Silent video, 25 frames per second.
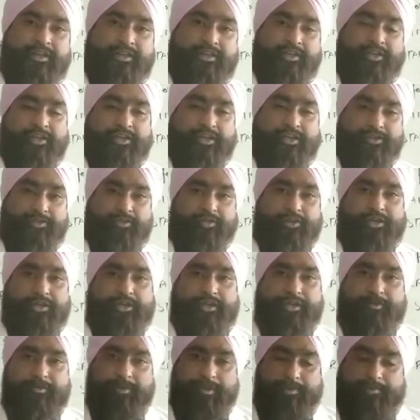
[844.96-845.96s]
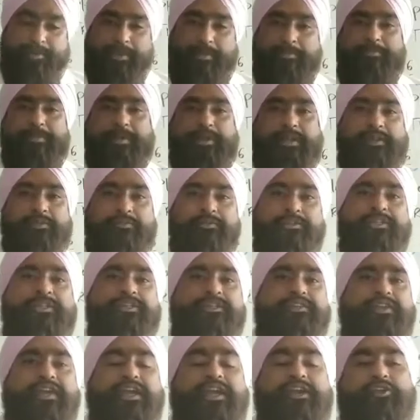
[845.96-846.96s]
good people. Just
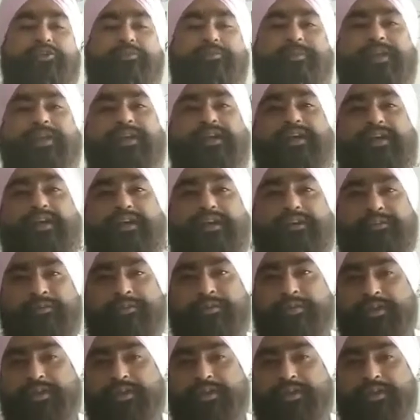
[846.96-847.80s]
try to make a